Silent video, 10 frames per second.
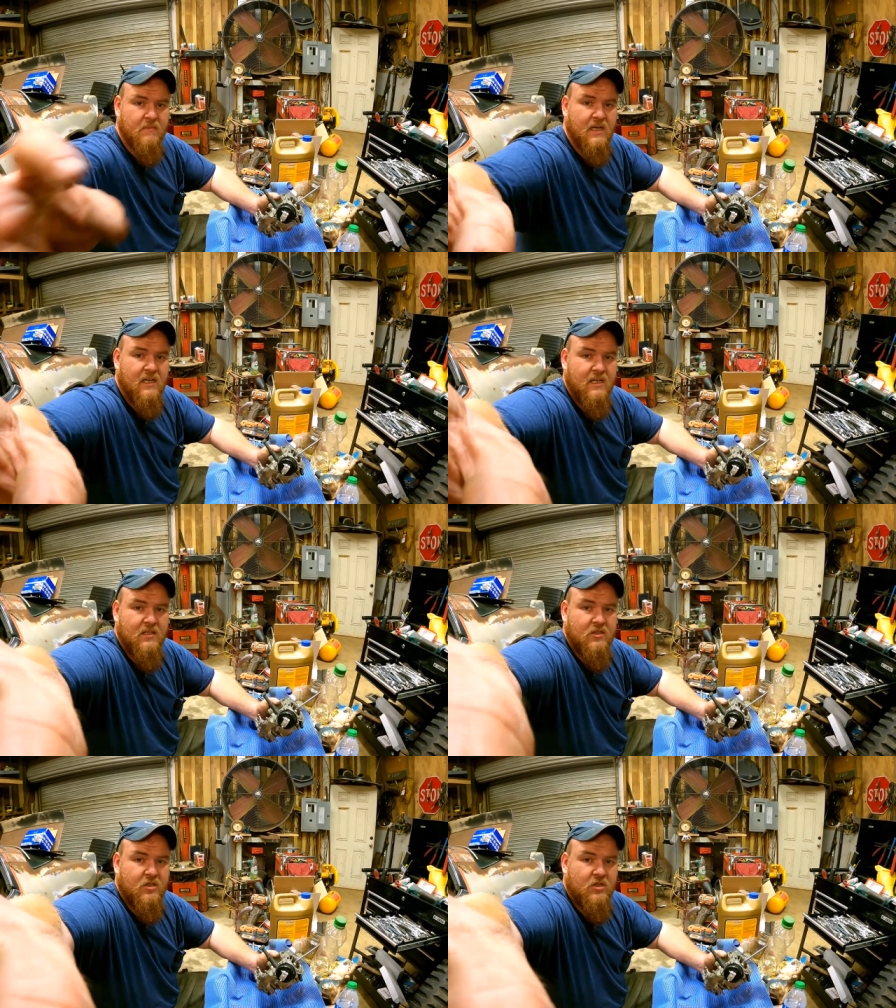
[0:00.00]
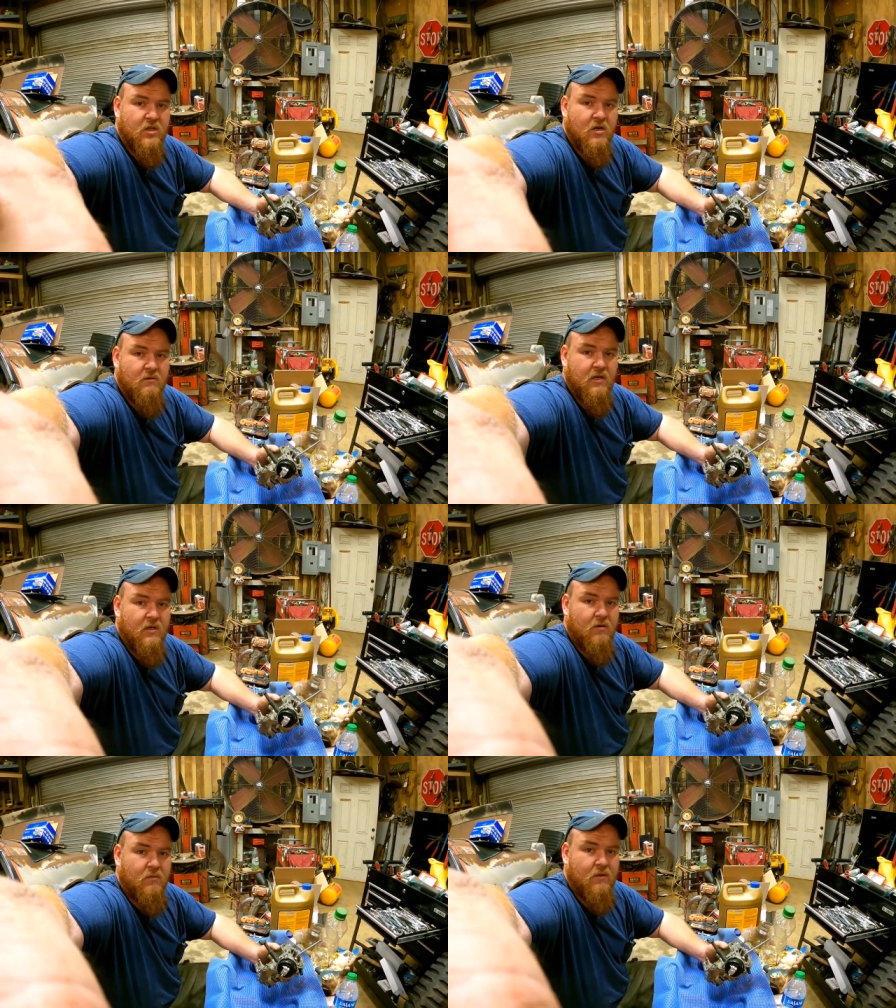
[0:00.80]
My hand's just coated
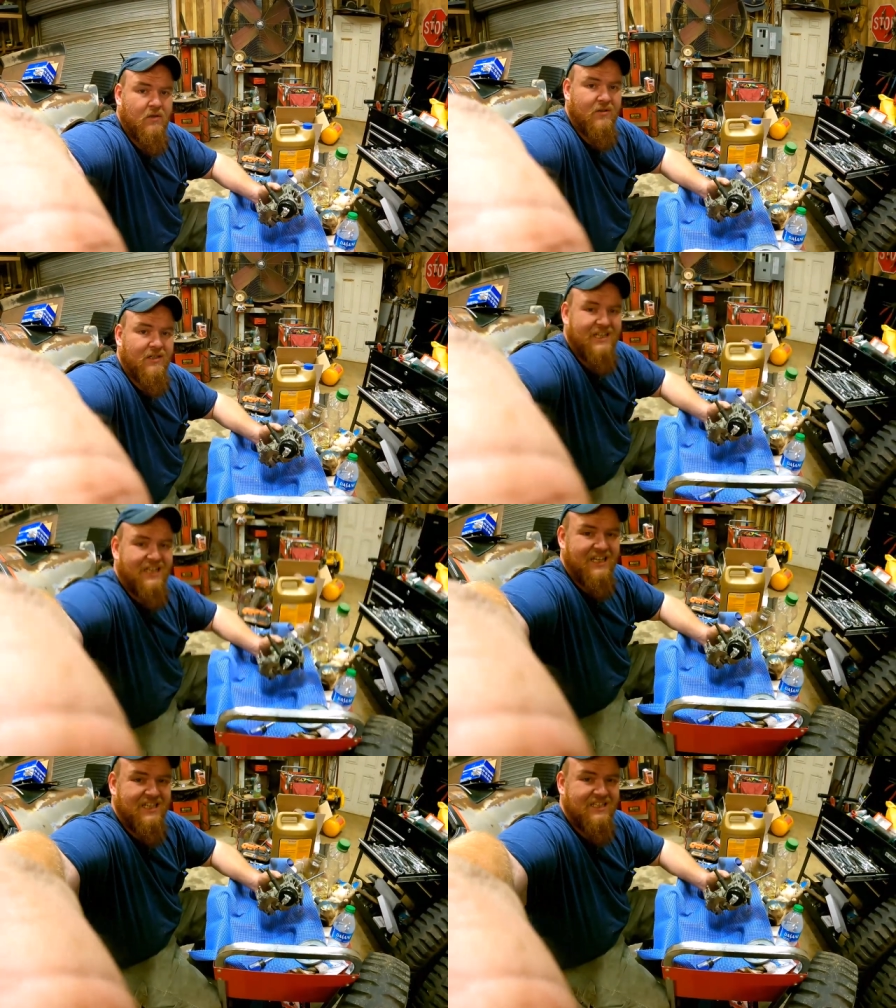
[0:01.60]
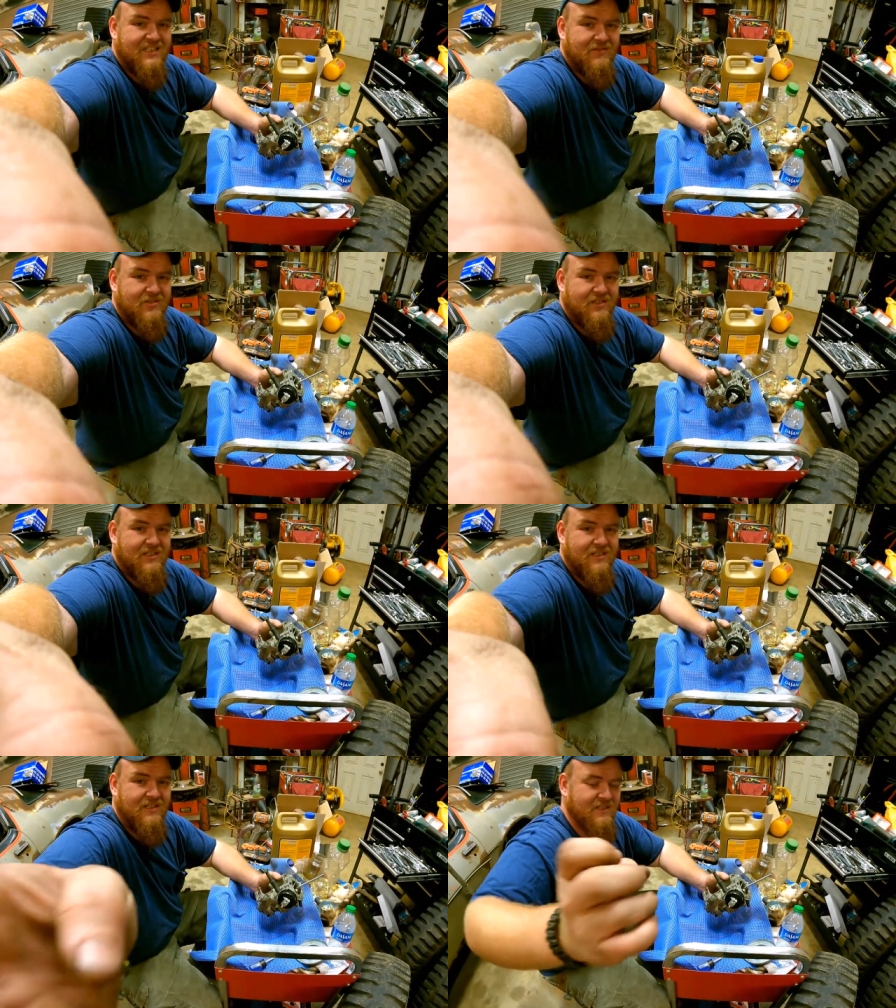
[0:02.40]
in oil and gas. I'm
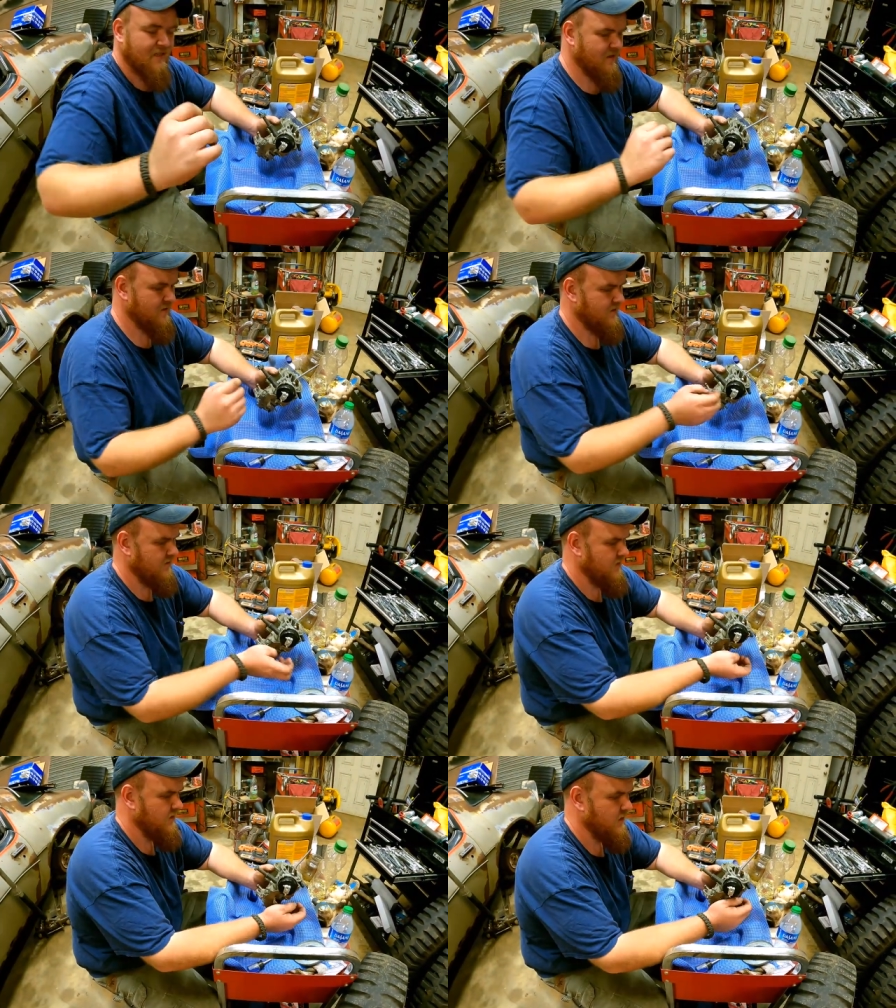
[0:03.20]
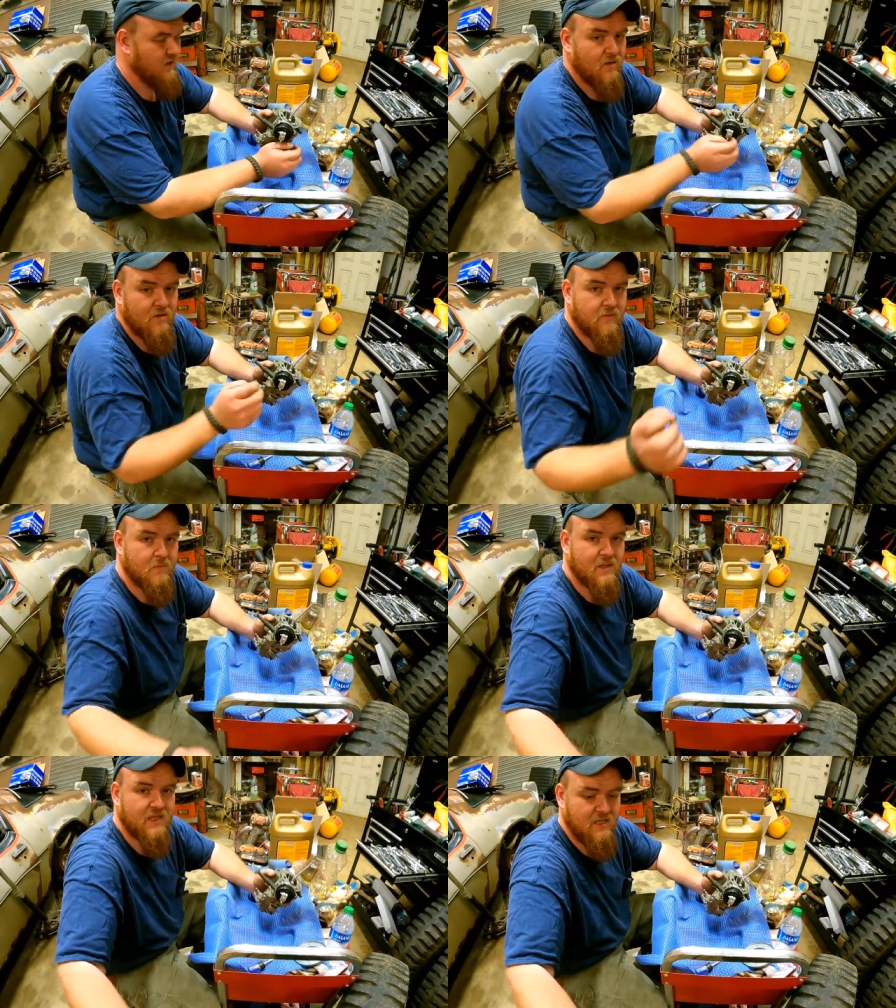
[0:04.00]
trying not to get it all over
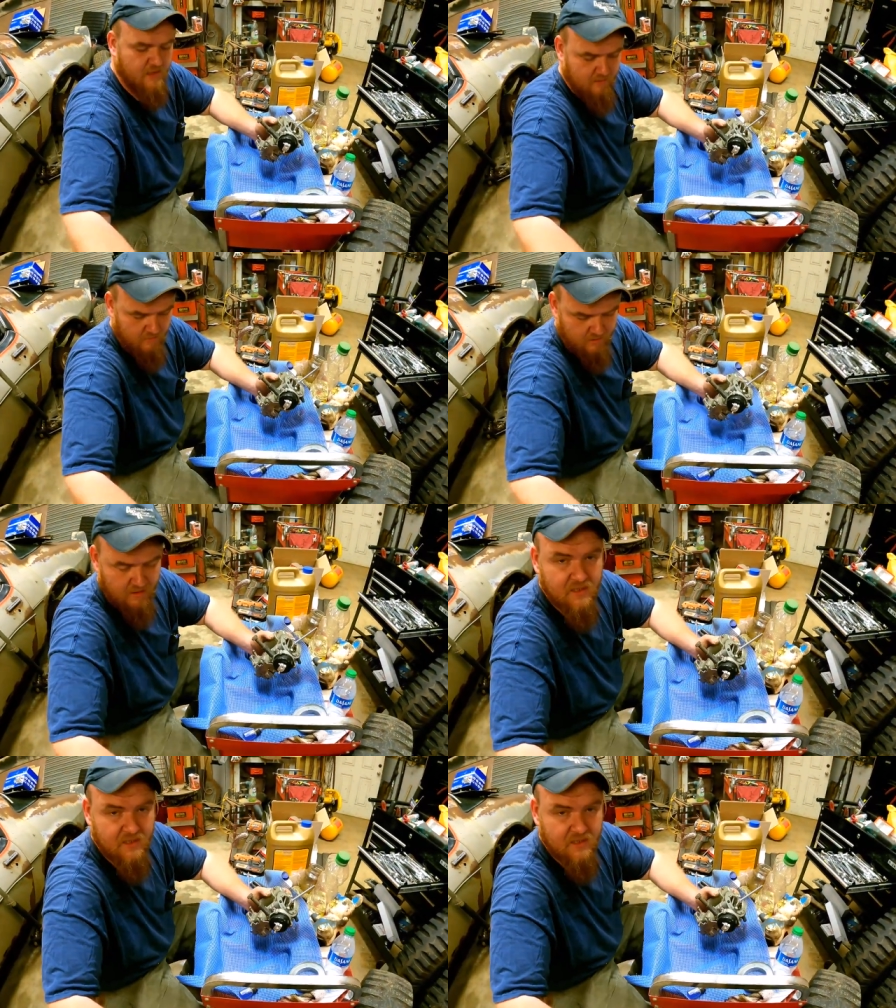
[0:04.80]
my camera.